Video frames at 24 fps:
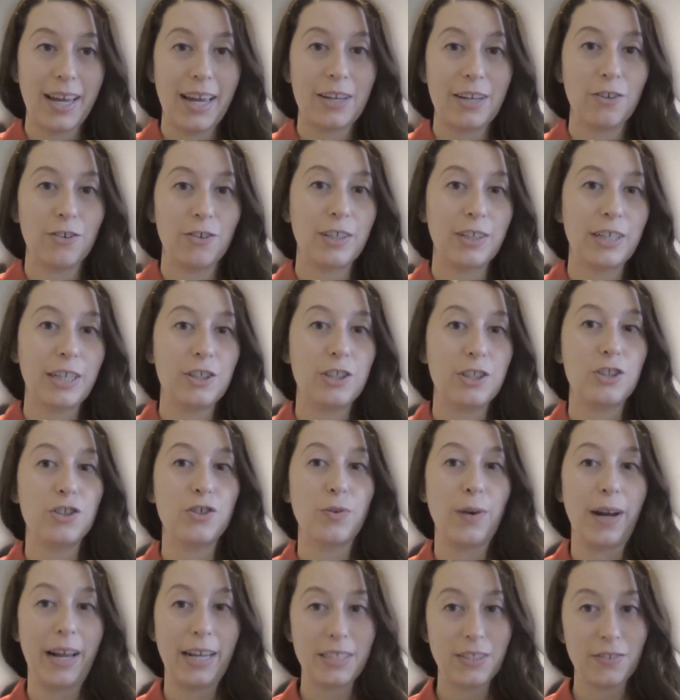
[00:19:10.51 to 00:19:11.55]
and you're looking to
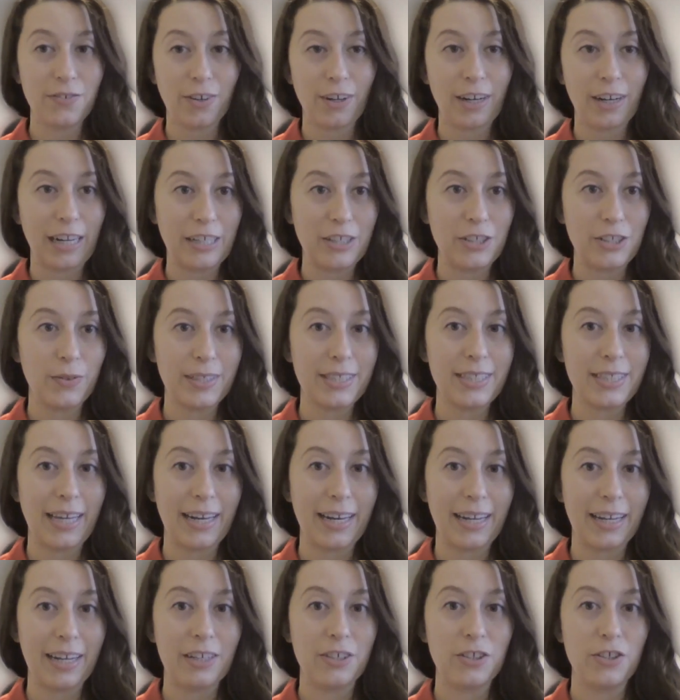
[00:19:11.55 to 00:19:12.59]
transfer into a
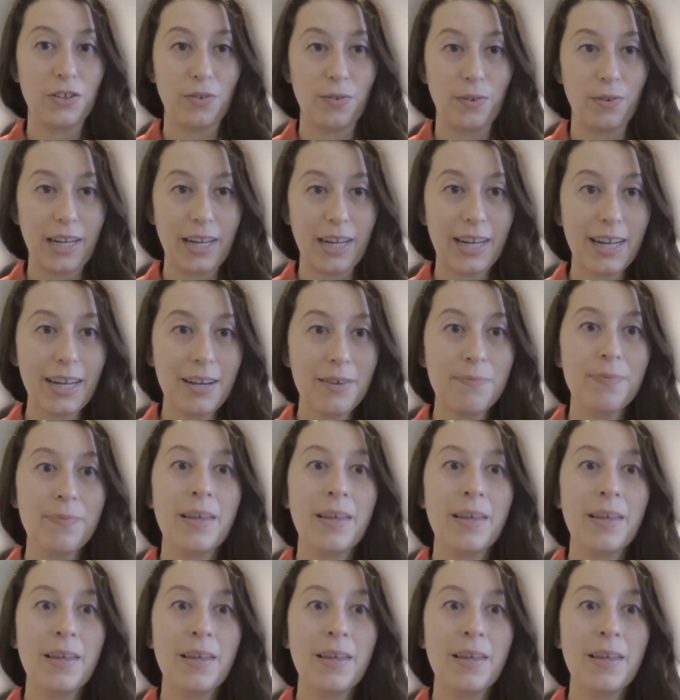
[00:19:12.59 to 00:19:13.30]
Seneca degree,